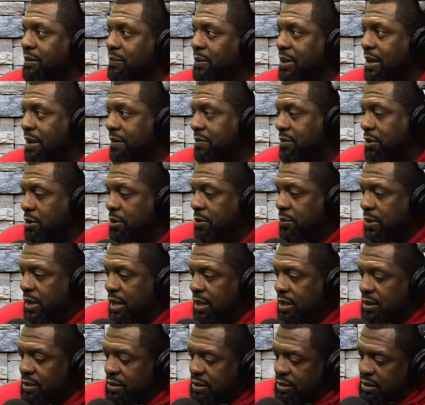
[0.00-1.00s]
We have to
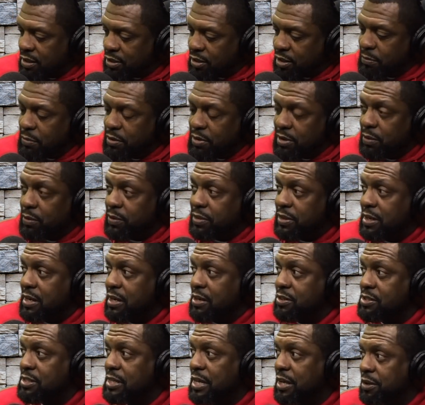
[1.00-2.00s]
create a community within
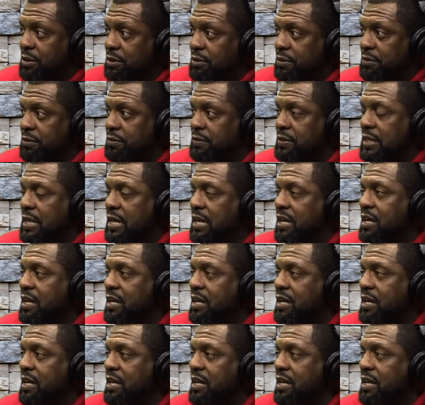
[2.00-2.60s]
ourselves,